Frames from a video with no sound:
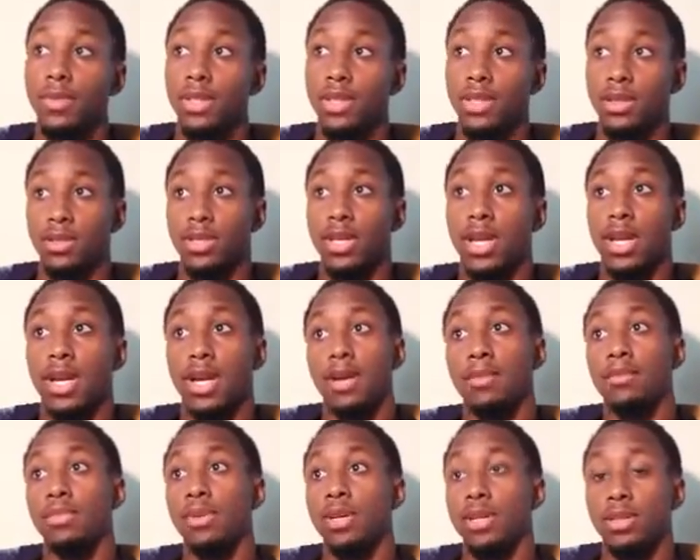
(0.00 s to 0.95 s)
So shout out
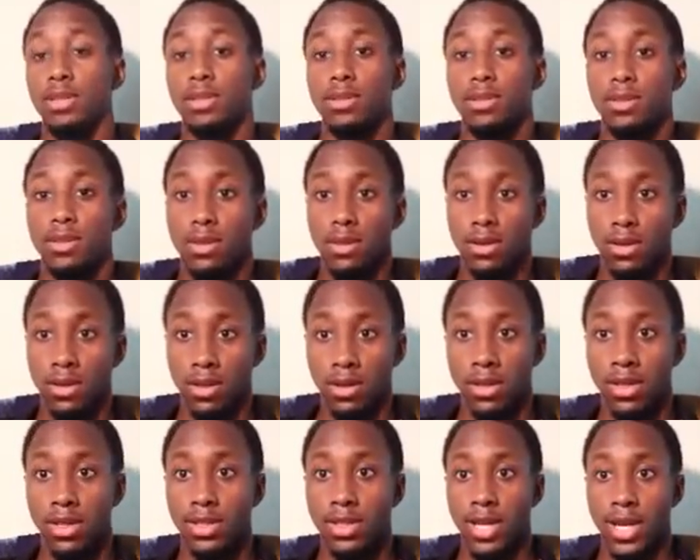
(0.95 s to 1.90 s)
God bless uh,
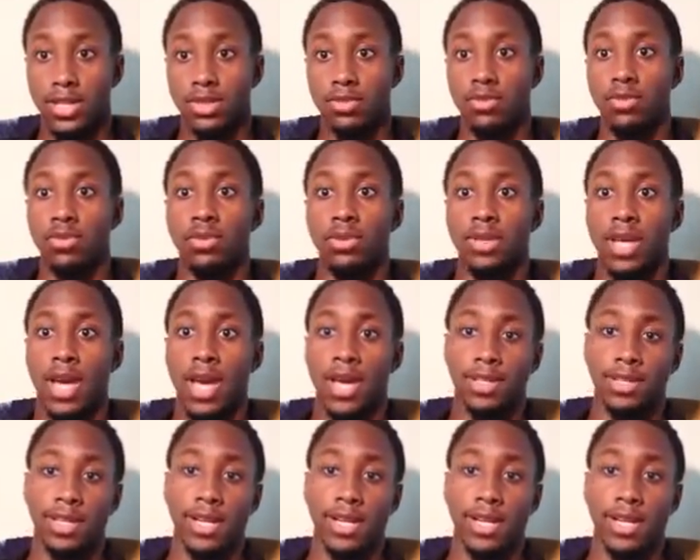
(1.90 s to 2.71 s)
Nease High School on that.